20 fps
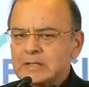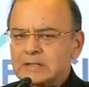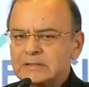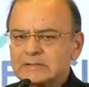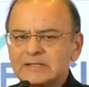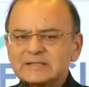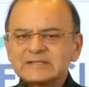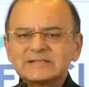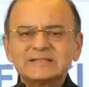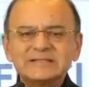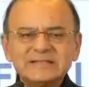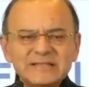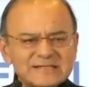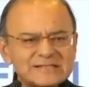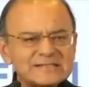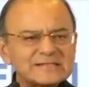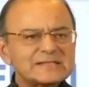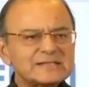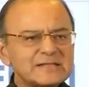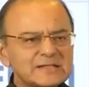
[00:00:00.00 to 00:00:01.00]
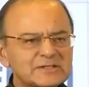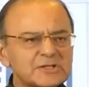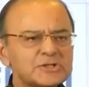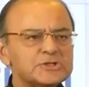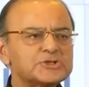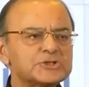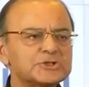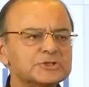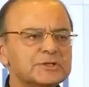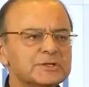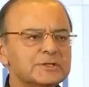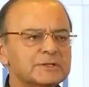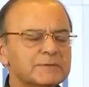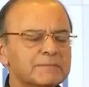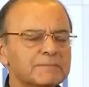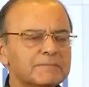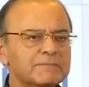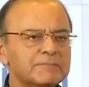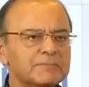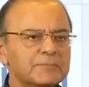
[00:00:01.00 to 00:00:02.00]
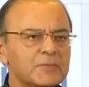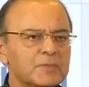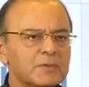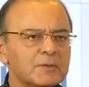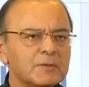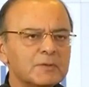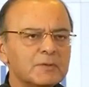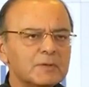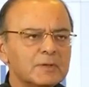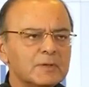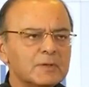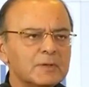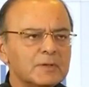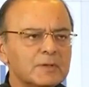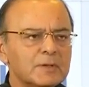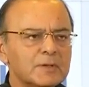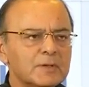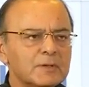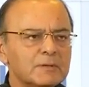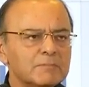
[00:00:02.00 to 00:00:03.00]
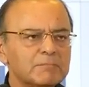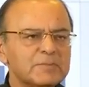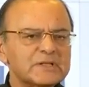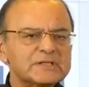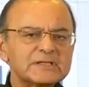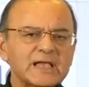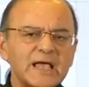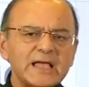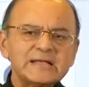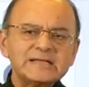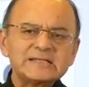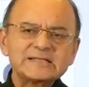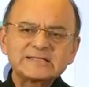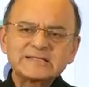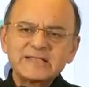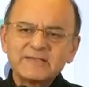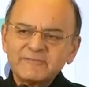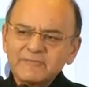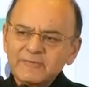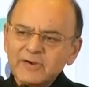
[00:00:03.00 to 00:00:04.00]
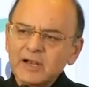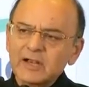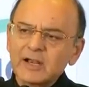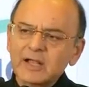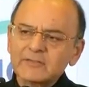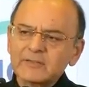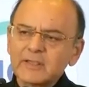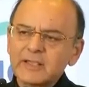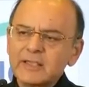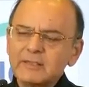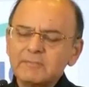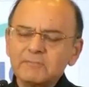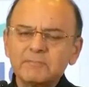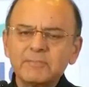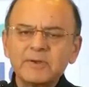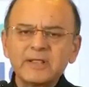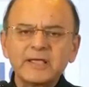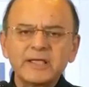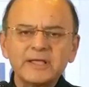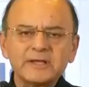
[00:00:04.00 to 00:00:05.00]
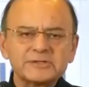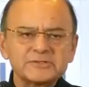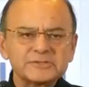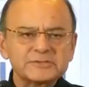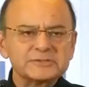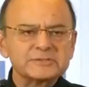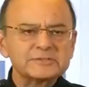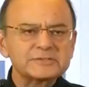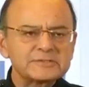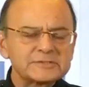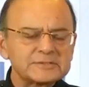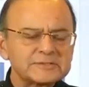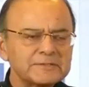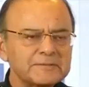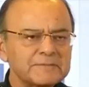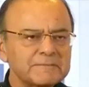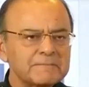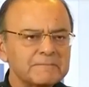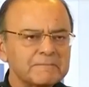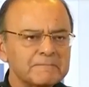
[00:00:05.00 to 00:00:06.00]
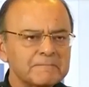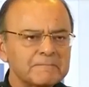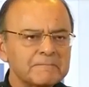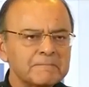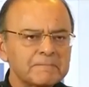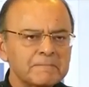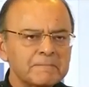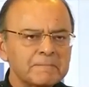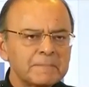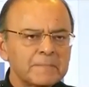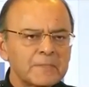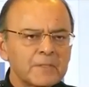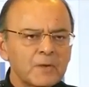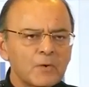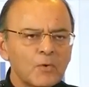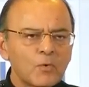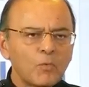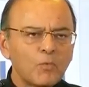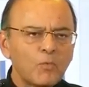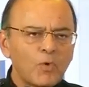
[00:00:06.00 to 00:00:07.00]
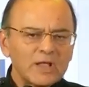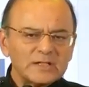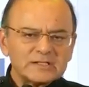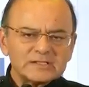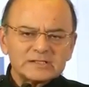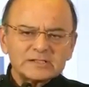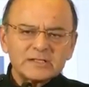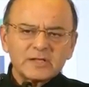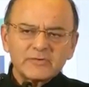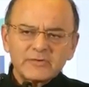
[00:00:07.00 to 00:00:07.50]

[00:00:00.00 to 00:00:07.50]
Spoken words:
that this decision, besides several other implications, once the